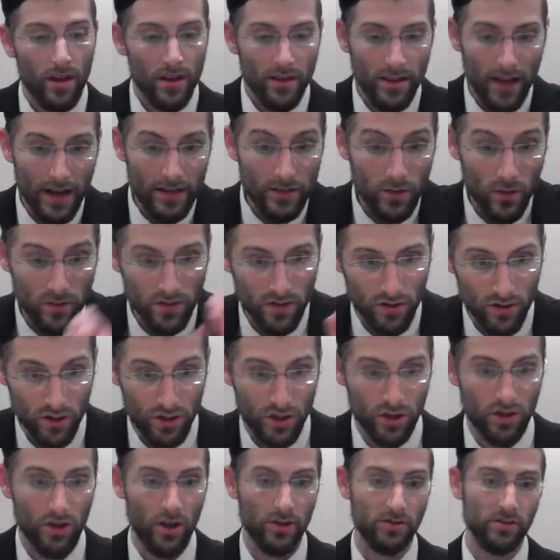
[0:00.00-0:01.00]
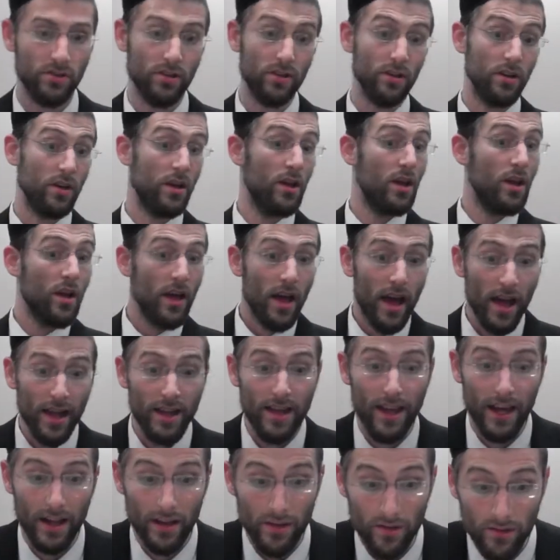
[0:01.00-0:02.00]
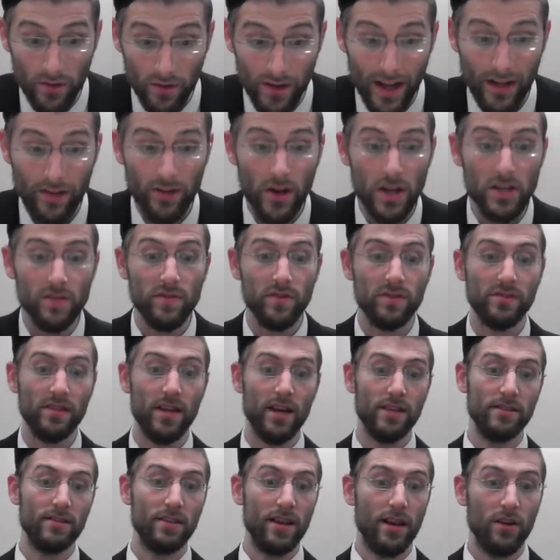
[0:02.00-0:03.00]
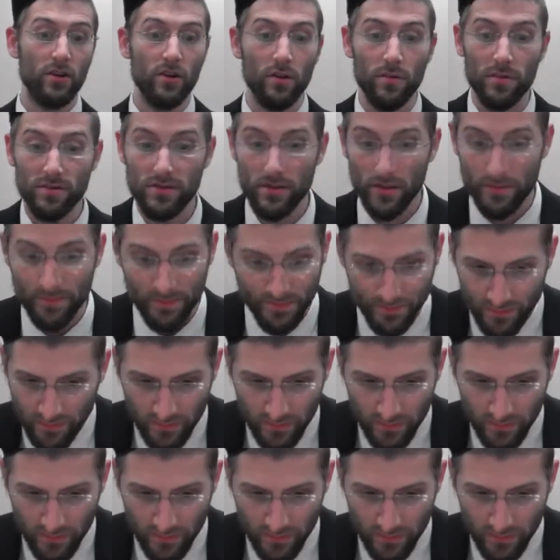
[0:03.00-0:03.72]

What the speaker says: That's also l'shitasa. Again, so now Tosfos says kan kulmasan.